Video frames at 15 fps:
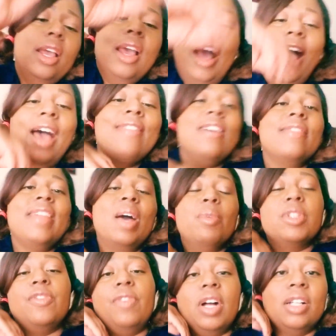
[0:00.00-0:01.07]
I thought that
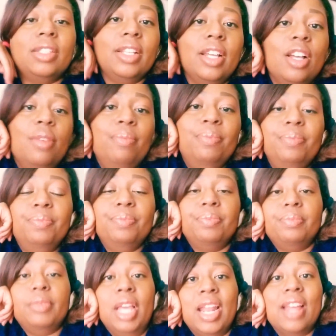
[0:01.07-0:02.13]
was fucked up.
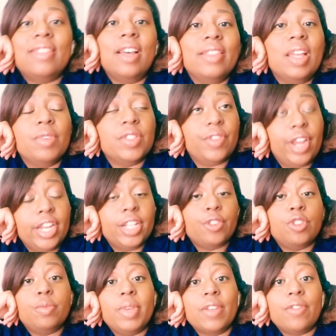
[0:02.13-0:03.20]
And I thought that was very
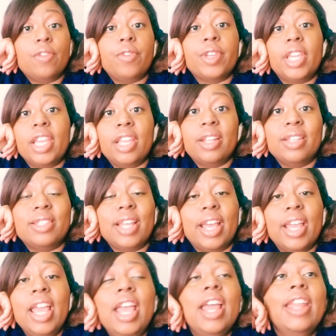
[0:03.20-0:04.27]
disrespectful for Kenya to
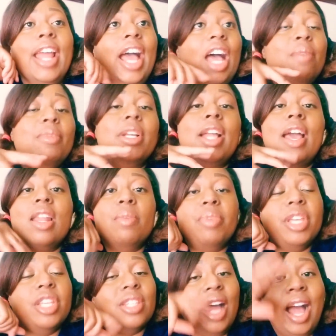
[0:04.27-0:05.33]
say. Now, I'm the kind of
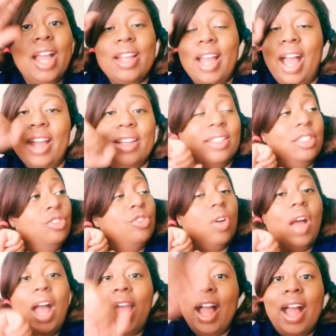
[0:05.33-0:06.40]
bitch, I
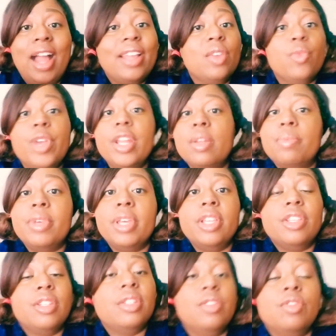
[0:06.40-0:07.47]
can read a
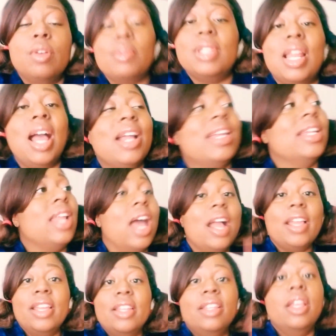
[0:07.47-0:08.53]
bitch, you know what I'm saying? I
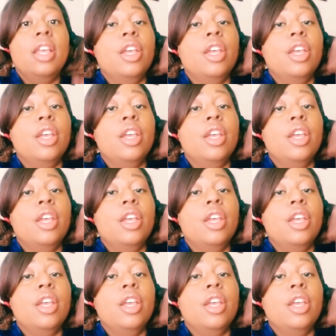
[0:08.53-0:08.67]
can